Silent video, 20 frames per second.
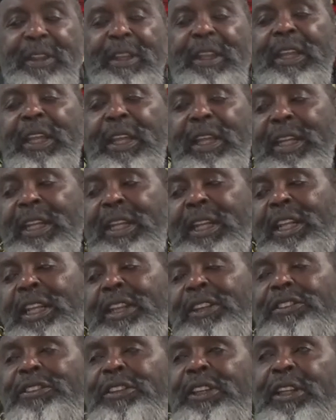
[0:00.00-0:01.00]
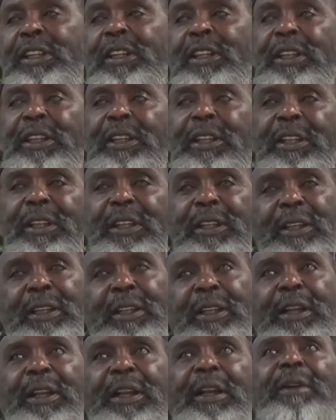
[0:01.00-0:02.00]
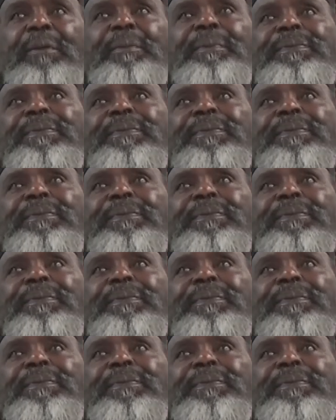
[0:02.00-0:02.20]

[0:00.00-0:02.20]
And then they said, Imam